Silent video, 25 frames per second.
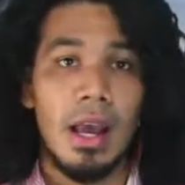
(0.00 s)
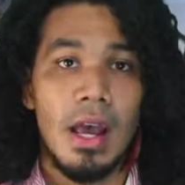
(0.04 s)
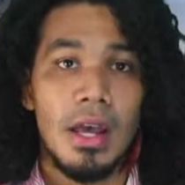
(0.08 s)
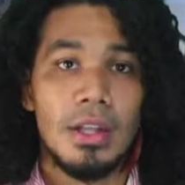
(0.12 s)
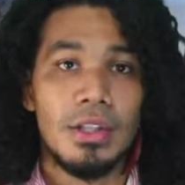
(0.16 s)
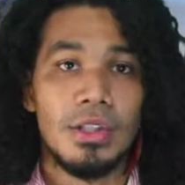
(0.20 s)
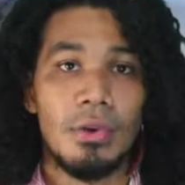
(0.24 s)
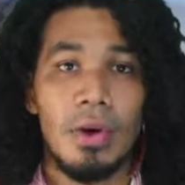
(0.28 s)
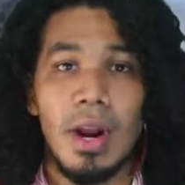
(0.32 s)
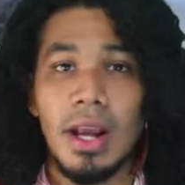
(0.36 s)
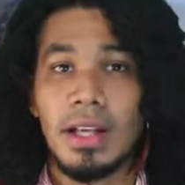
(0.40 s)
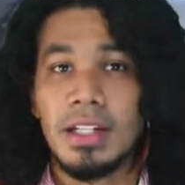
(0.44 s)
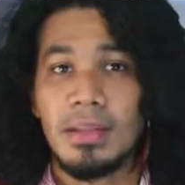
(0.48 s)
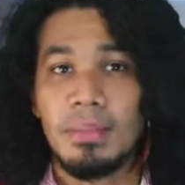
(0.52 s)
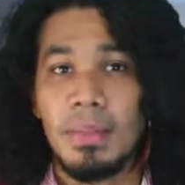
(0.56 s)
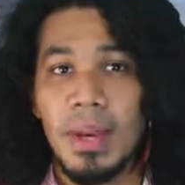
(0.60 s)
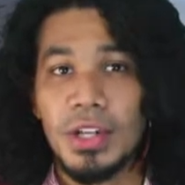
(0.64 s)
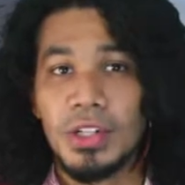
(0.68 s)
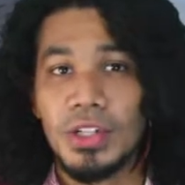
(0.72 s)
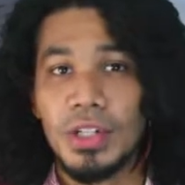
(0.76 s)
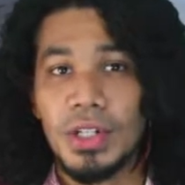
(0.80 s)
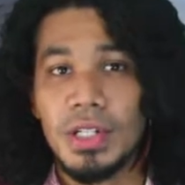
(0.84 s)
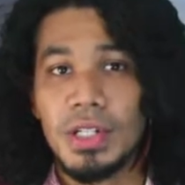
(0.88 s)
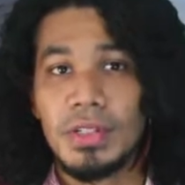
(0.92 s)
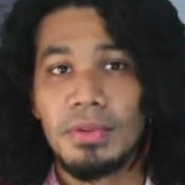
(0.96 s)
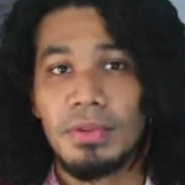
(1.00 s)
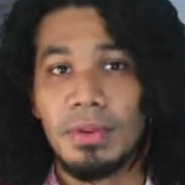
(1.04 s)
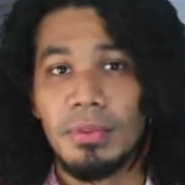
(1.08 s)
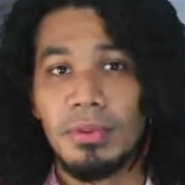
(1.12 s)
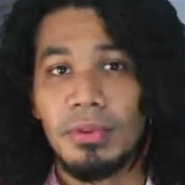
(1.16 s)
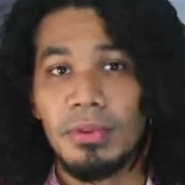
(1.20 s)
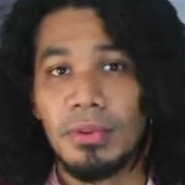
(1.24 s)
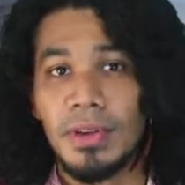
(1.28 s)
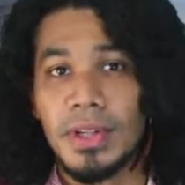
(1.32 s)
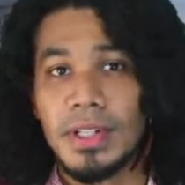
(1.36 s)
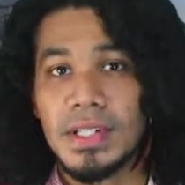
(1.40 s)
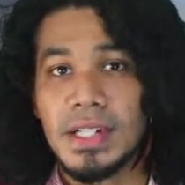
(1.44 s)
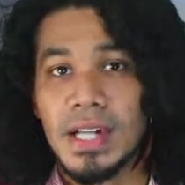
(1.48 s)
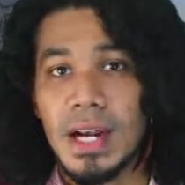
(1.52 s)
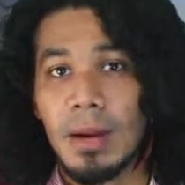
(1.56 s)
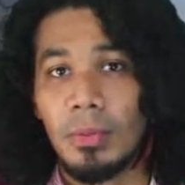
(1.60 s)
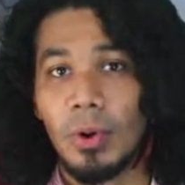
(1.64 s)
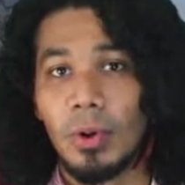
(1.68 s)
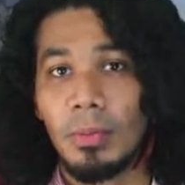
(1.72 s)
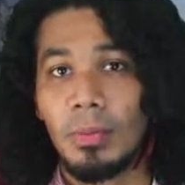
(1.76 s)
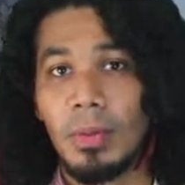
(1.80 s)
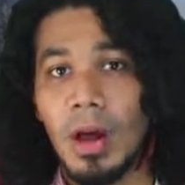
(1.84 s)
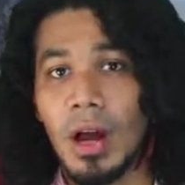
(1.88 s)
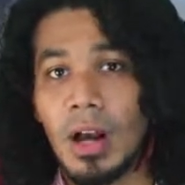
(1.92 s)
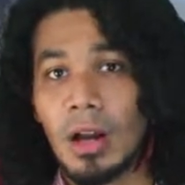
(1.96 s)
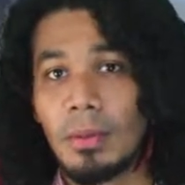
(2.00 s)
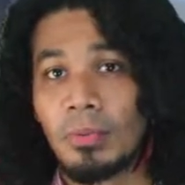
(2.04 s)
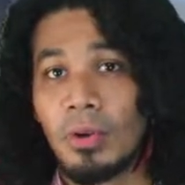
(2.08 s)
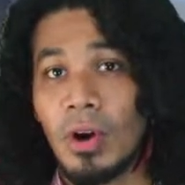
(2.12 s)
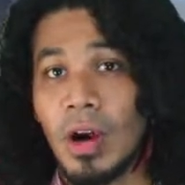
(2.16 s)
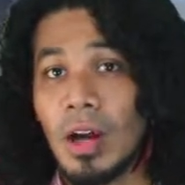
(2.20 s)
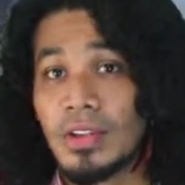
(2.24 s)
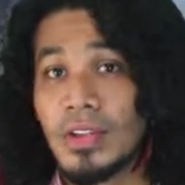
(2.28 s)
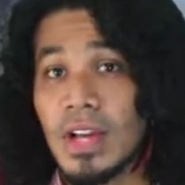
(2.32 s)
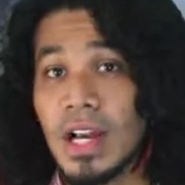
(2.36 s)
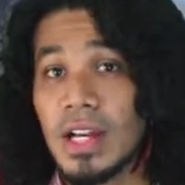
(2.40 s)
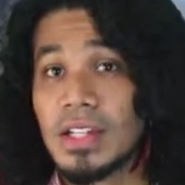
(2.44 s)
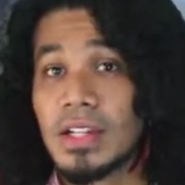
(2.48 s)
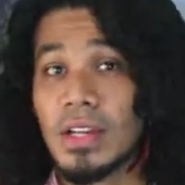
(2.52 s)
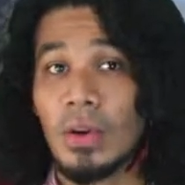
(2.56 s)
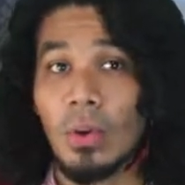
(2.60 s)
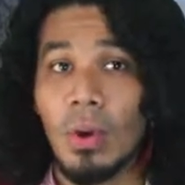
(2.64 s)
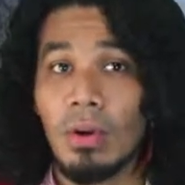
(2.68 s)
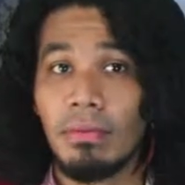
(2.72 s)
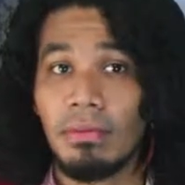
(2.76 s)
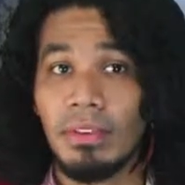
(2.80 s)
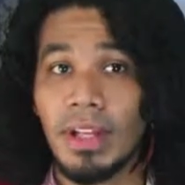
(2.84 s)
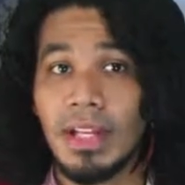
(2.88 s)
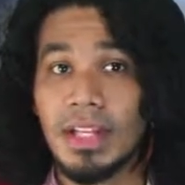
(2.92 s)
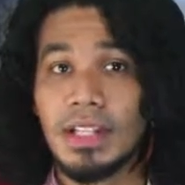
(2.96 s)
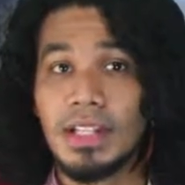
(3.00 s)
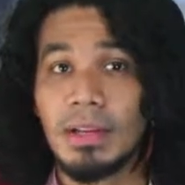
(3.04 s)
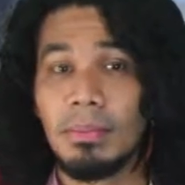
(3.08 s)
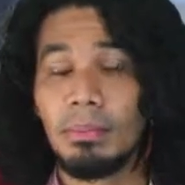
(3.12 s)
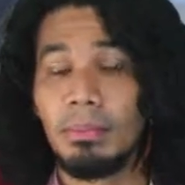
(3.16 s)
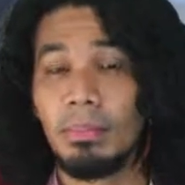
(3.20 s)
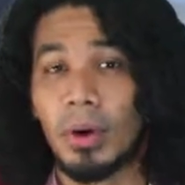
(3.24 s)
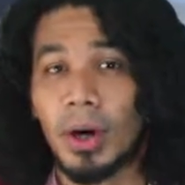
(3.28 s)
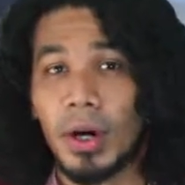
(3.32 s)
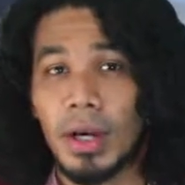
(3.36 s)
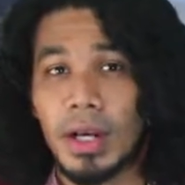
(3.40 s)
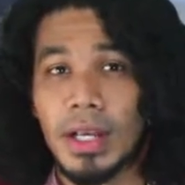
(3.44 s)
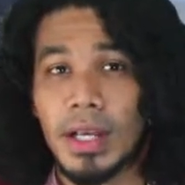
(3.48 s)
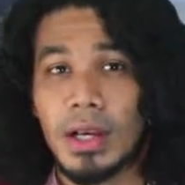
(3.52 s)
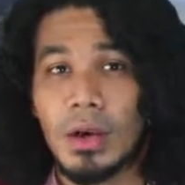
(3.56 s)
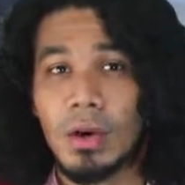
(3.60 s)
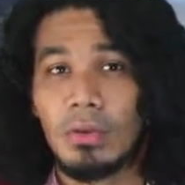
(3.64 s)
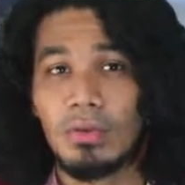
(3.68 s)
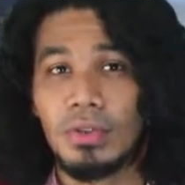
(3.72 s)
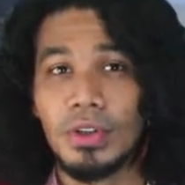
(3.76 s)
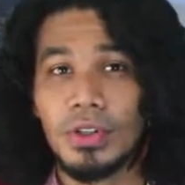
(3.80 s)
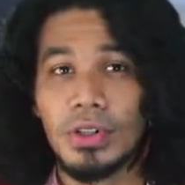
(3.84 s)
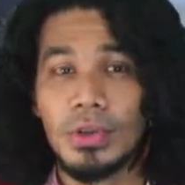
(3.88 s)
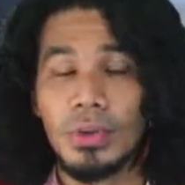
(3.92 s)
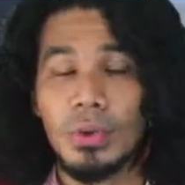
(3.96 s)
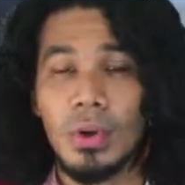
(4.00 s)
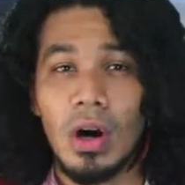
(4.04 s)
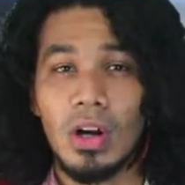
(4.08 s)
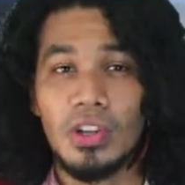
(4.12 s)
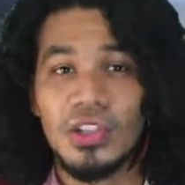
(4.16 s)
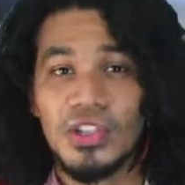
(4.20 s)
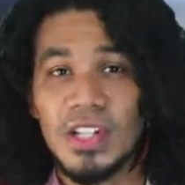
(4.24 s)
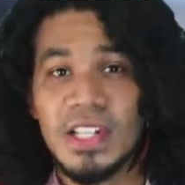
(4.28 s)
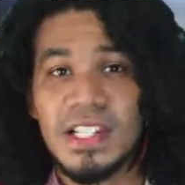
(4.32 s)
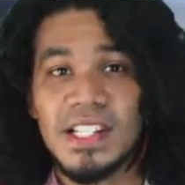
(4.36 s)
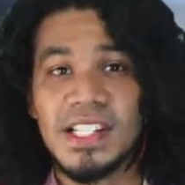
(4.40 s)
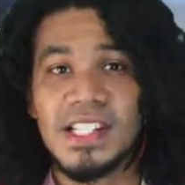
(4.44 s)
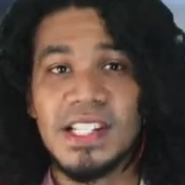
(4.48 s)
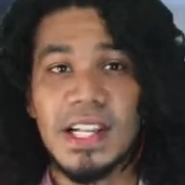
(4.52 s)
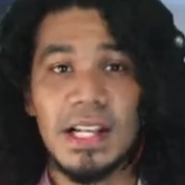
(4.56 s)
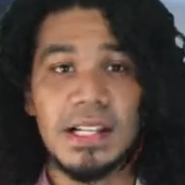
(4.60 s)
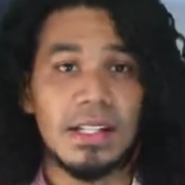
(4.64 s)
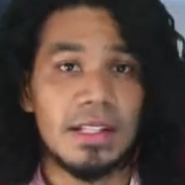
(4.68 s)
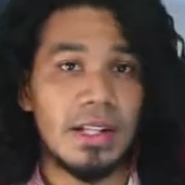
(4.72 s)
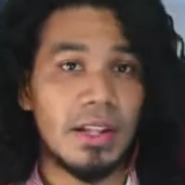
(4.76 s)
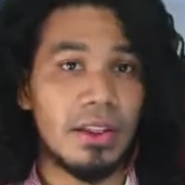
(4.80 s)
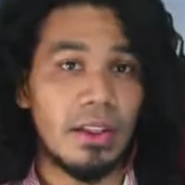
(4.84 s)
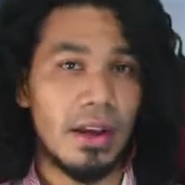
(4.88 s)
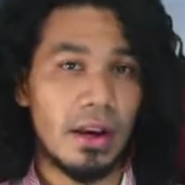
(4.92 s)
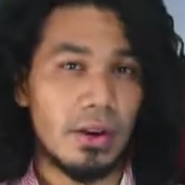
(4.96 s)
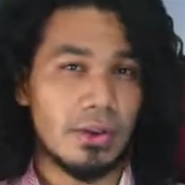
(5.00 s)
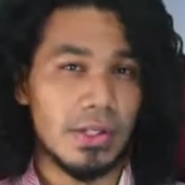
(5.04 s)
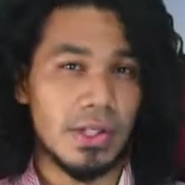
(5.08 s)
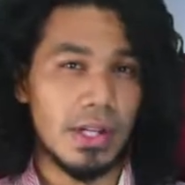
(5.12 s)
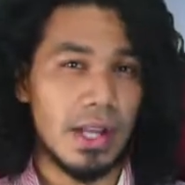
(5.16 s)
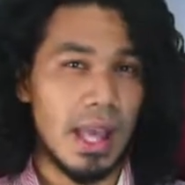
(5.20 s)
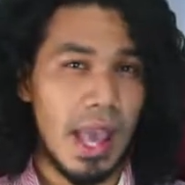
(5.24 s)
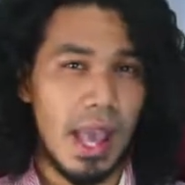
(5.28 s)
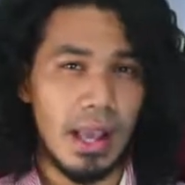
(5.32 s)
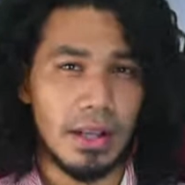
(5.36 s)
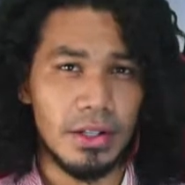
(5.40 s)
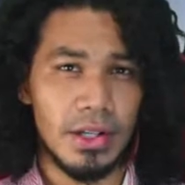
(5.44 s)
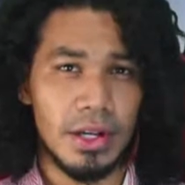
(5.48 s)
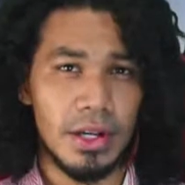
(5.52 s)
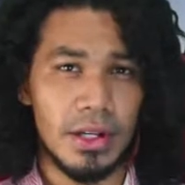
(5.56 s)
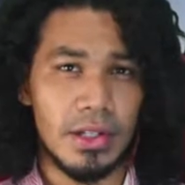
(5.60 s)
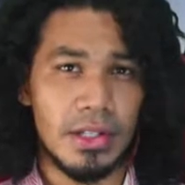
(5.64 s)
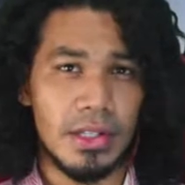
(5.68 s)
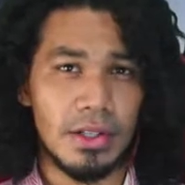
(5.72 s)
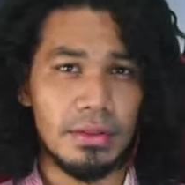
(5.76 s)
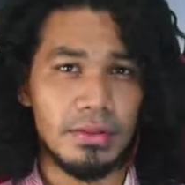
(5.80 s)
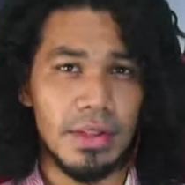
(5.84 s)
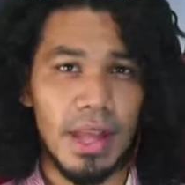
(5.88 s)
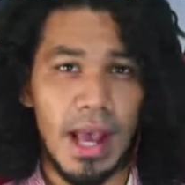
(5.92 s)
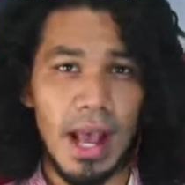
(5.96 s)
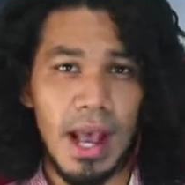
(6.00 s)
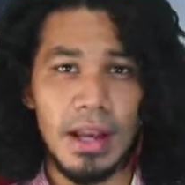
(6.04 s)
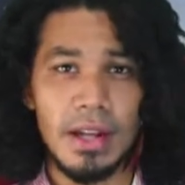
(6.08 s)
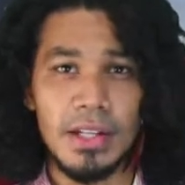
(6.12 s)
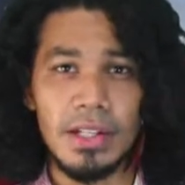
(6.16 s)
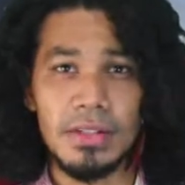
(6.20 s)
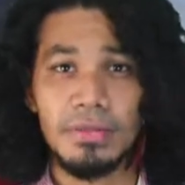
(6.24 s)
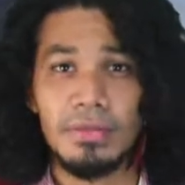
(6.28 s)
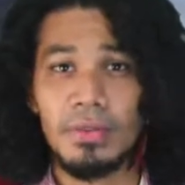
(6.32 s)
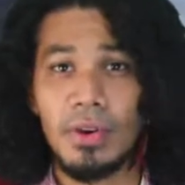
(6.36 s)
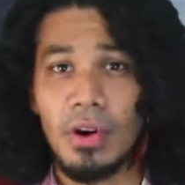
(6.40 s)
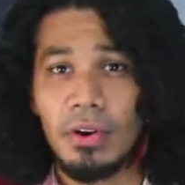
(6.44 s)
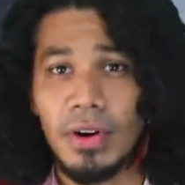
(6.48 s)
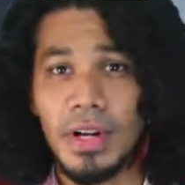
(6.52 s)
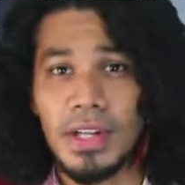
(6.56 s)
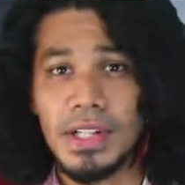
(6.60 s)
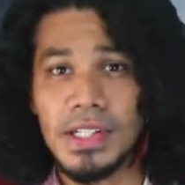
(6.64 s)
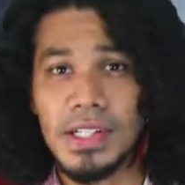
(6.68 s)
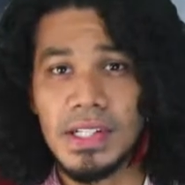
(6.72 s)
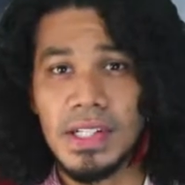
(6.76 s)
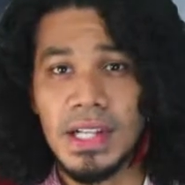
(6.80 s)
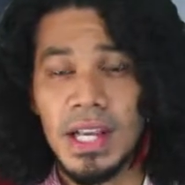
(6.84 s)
Direct emissions from 3 Stabroek Block projects equivalent to burning over 260,000 hectares of Guyana's forests,